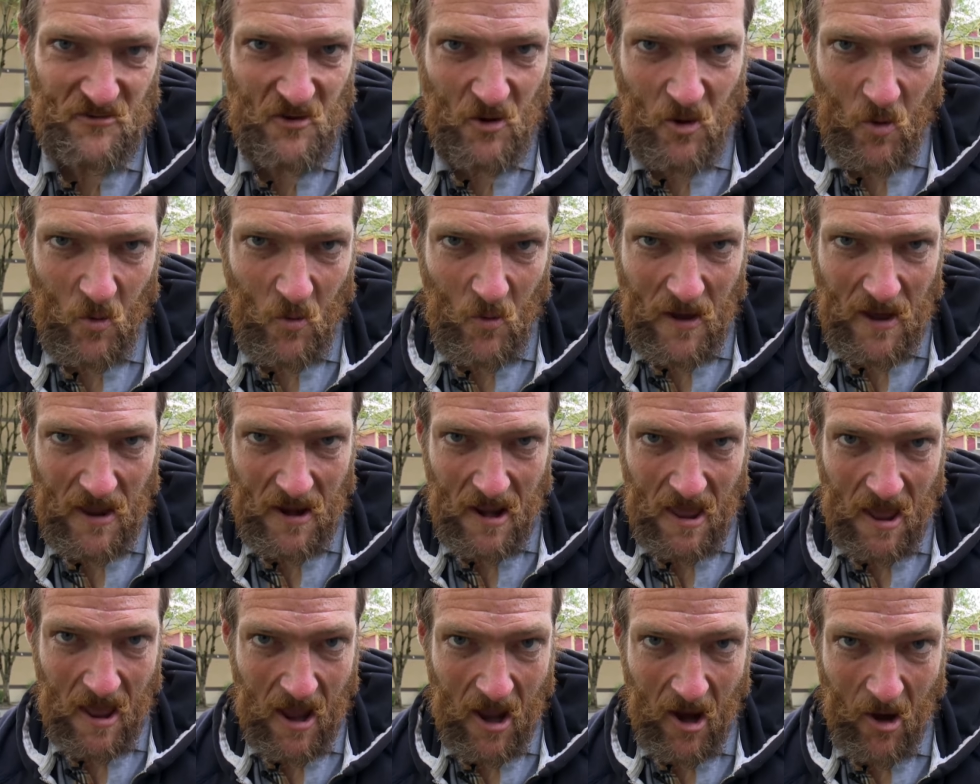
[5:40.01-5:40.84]
to quit.
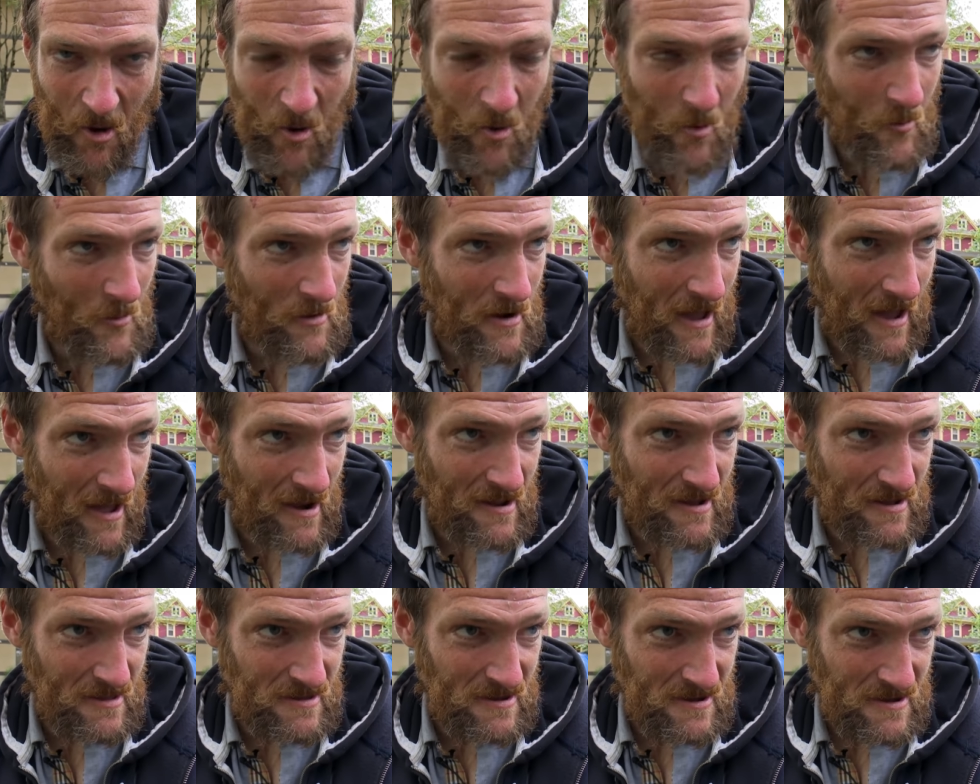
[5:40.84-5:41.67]
A heroin
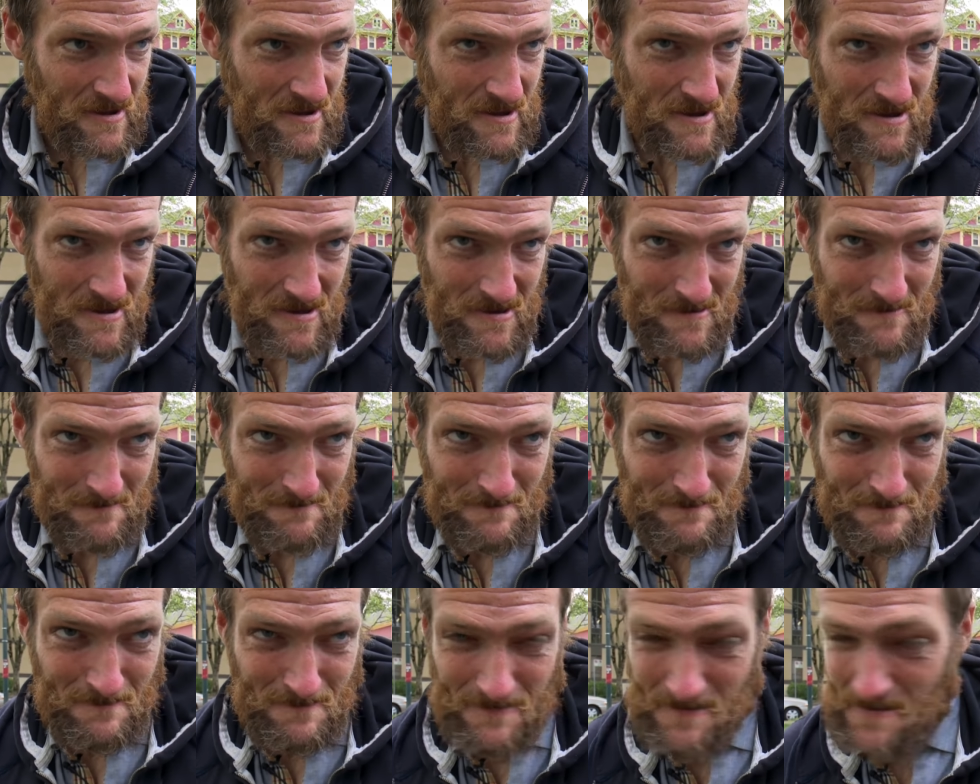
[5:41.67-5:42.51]
addict
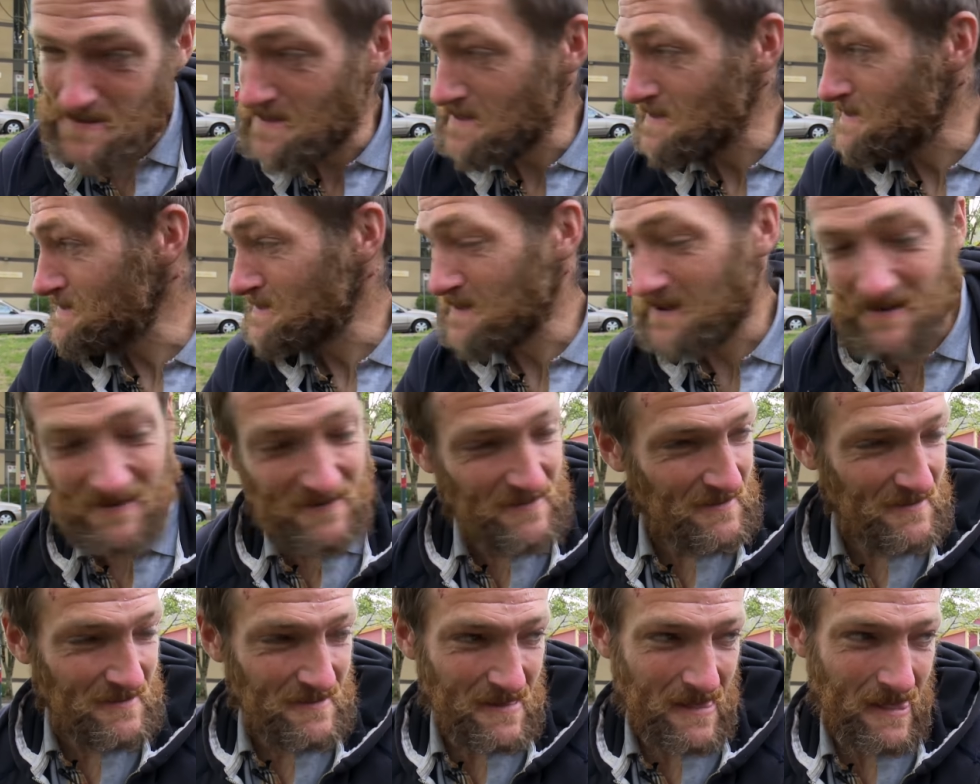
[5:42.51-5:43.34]

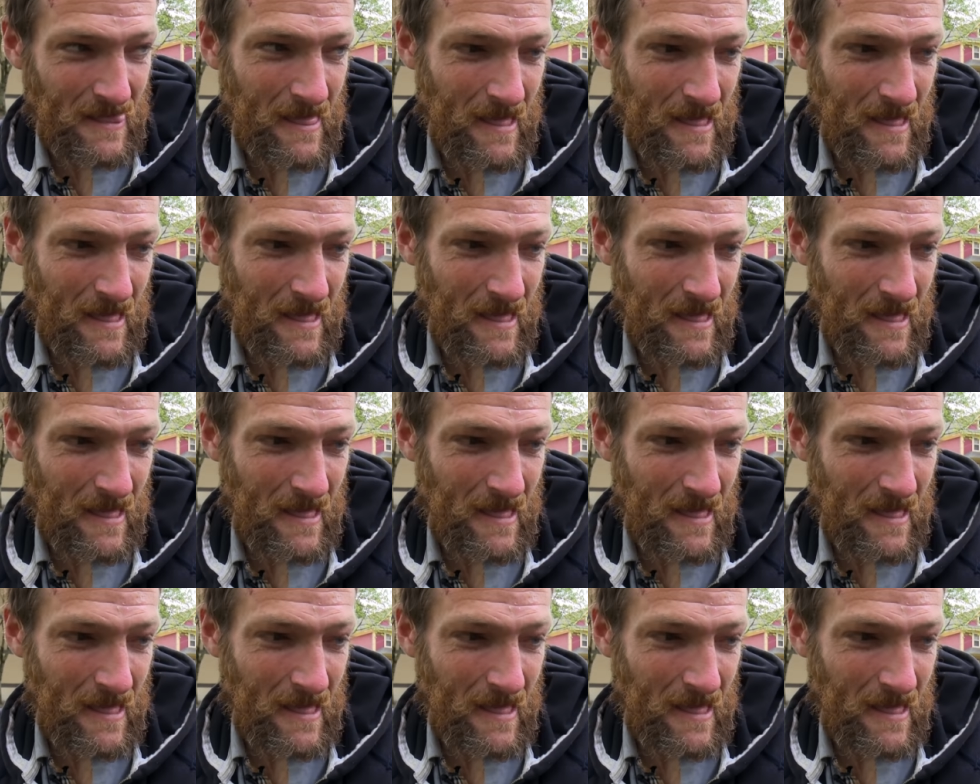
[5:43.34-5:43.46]
doesn't.